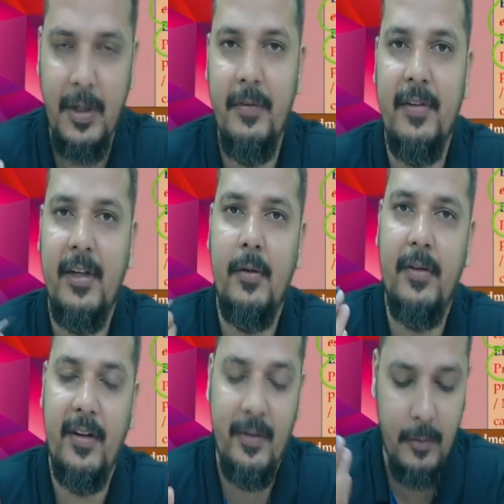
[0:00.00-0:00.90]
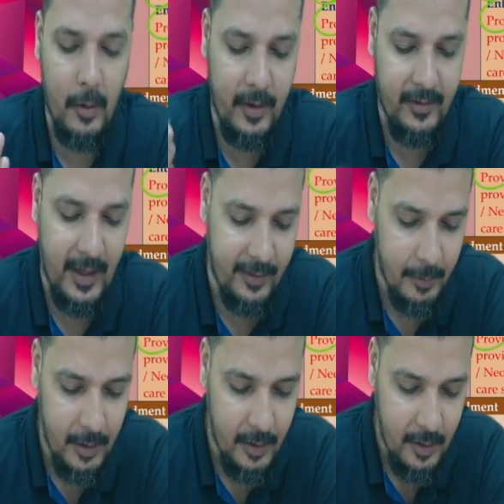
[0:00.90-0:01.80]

Previously it was exempt, now it is taxable.